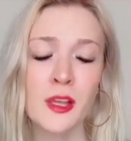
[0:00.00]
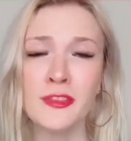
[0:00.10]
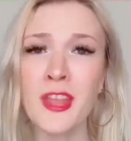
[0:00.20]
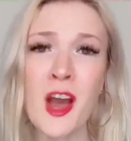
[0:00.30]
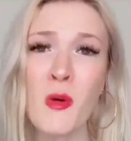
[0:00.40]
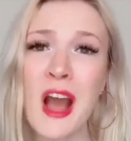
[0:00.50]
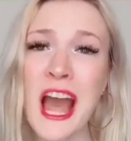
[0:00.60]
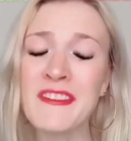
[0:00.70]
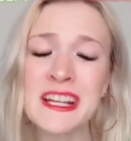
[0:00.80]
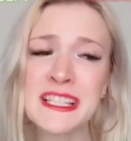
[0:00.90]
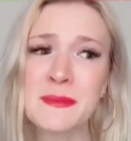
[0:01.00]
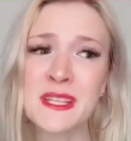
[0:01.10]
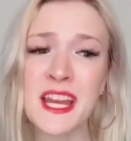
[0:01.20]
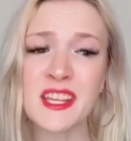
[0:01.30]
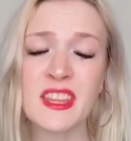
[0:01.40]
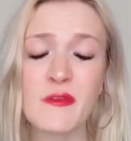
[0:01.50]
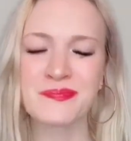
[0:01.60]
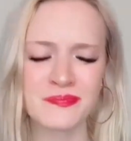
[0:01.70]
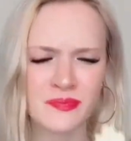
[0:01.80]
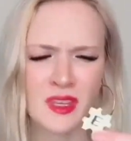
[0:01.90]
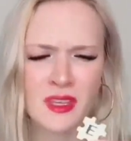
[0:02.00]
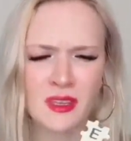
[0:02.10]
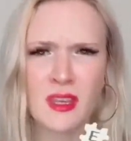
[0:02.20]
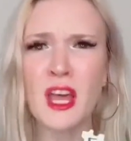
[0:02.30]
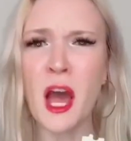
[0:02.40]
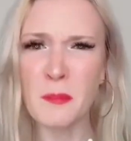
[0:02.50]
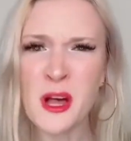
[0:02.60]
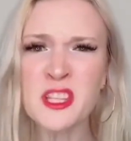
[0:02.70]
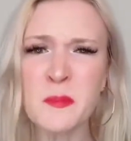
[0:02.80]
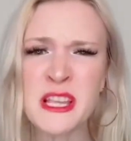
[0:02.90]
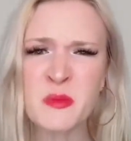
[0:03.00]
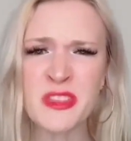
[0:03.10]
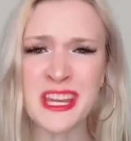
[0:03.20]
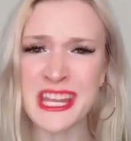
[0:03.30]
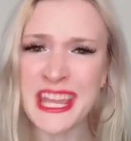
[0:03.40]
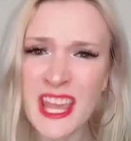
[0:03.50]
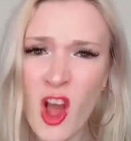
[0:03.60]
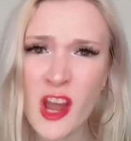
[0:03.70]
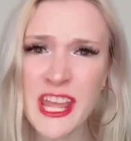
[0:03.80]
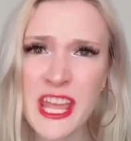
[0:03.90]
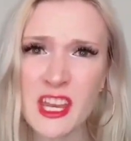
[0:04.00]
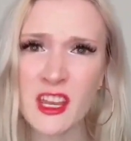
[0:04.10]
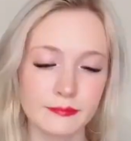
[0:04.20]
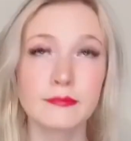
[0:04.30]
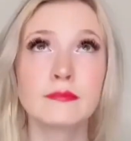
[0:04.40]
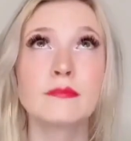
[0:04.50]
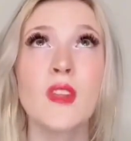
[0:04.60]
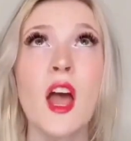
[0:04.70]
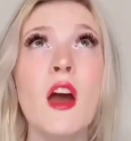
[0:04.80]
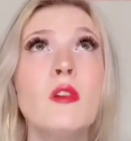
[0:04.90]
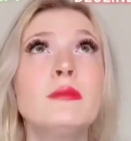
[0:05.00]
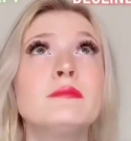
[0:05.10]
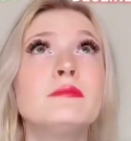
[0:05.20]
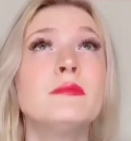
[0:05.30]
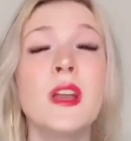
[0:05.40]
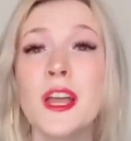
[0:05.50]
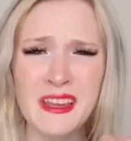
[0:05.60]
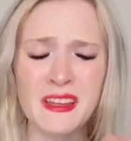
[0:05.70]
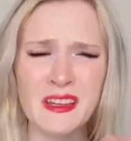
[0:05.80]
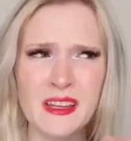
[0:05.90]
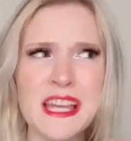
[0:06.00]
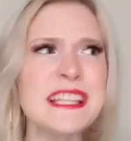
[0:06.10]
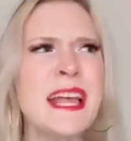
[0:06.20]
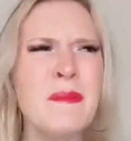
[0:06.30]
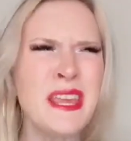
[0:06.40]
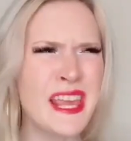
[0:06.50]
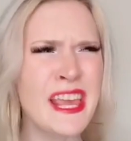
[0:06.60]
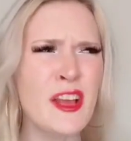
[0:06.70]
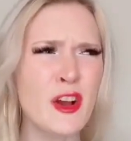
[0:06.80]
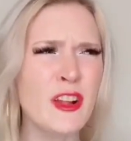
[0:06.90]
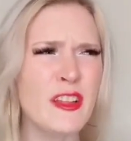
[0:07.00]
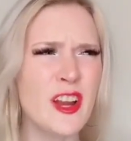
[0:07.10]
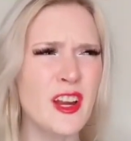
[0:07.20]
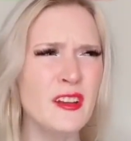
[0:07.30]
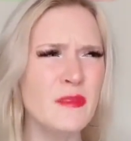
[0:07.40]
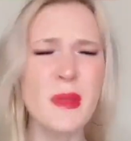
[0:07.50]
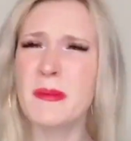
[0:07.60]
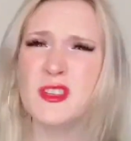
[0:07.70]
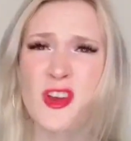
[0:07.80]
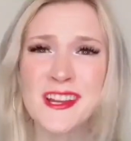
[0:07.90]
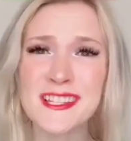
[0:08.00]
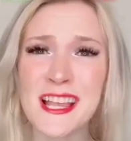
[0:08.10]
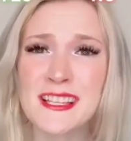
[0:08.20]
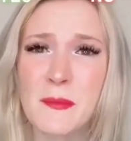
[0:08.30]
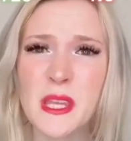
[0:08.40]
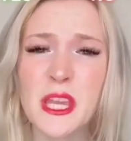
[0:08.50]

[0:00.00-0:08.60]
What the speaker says: No, I haven't accepted anything from... A puzzle piece with an E on it. Oh, he sent me E earlier. Maybe he's trying to say something?